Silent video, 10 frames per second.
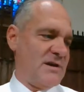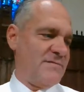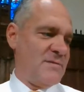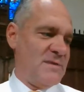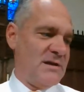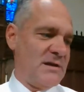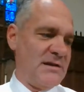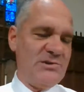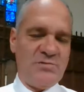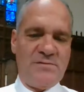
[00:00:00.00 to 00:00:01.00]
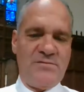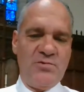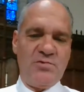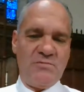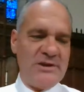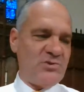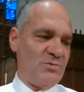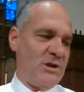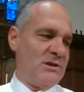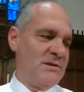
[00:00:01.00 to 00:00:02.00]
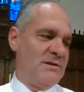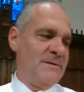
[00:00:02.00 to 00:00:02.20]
of the meal into a food ritual